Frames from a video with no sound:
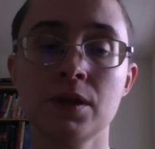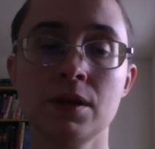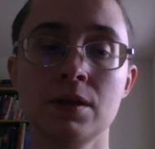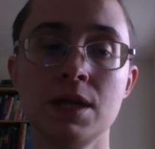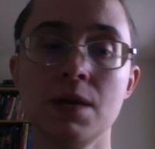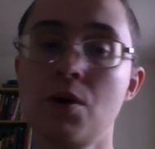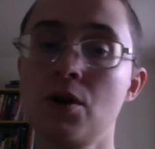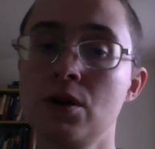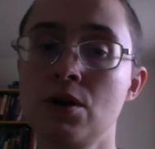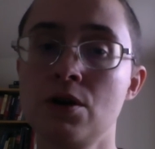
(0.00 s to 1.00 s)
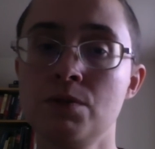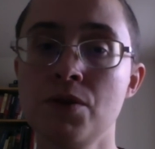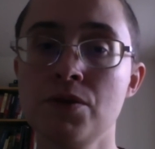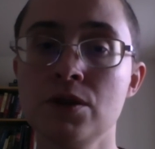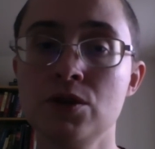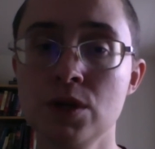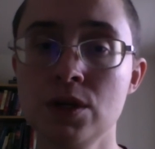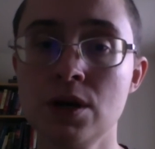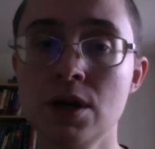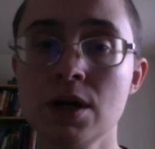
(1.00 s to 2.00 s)
take part in our monthly tree
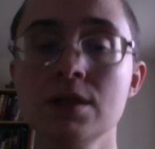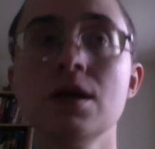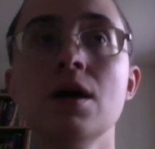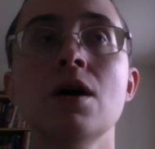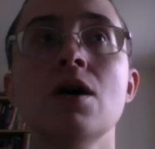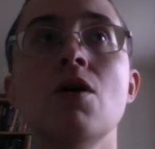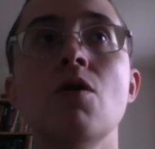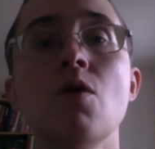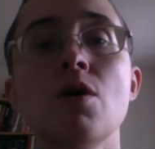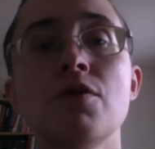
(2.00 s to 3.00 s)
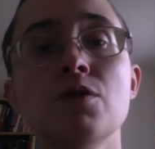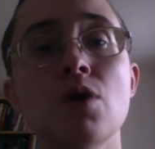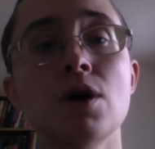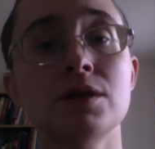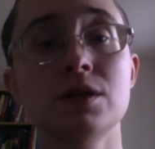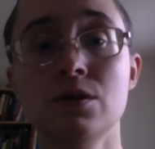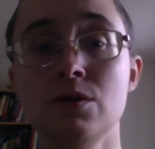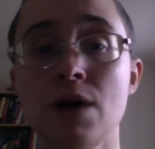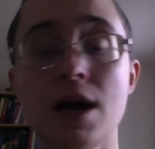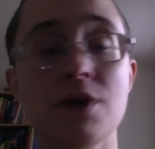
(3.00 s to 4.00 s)
talks, or if you want to
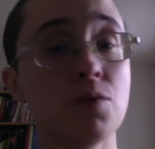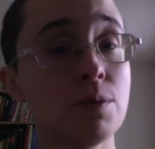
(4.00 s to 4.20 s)
have more